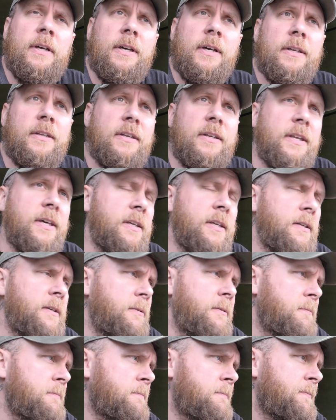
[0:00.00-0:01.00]
And
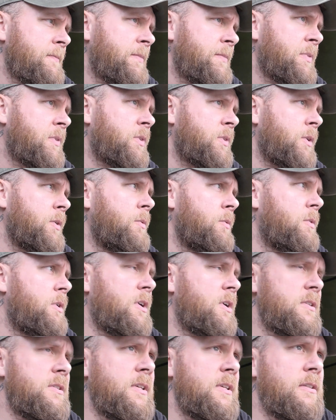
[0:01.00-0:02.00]
then
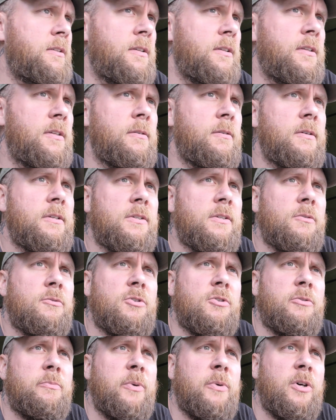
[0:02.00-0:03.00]
what I tend to do is I'll
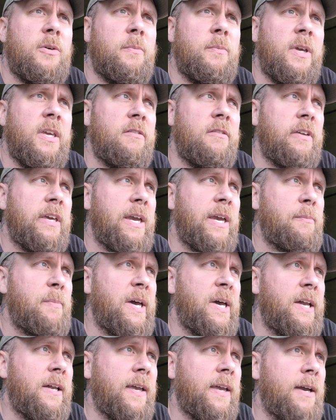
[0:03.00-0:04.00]
just put a PVA
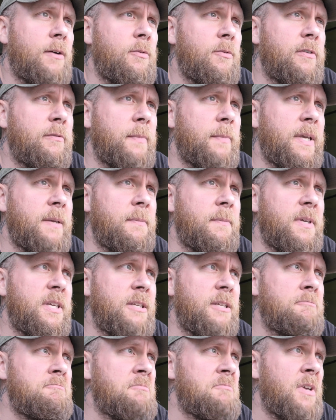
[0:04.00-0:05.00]
bag out with
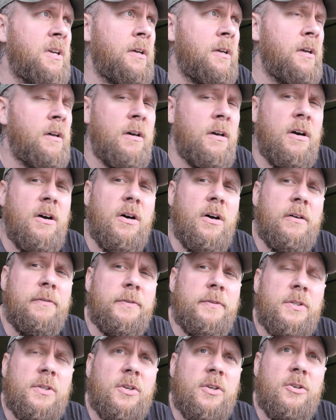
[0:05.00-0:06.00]
maybe
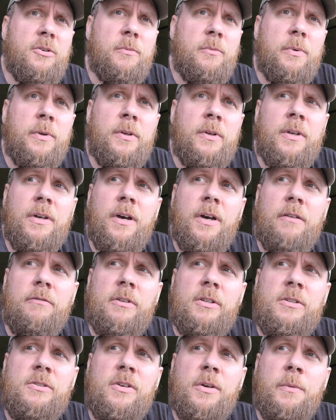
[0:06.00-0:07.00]
half a scoop
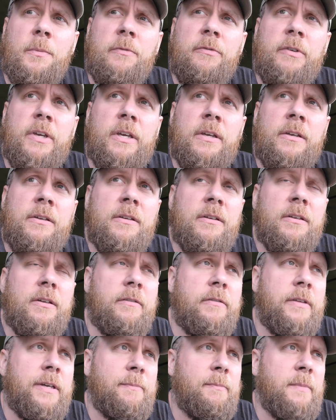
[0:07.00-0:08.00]
over the top of it,
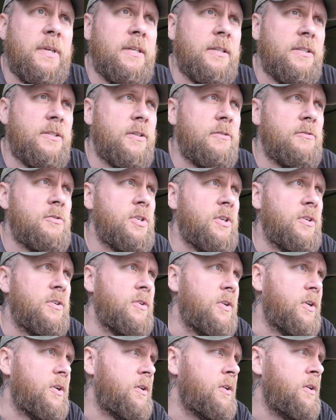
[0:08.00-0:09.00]
of that mix I've
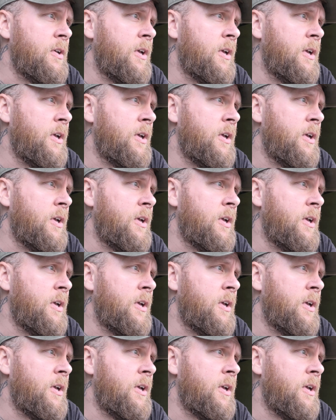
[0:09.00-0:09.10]
shown you,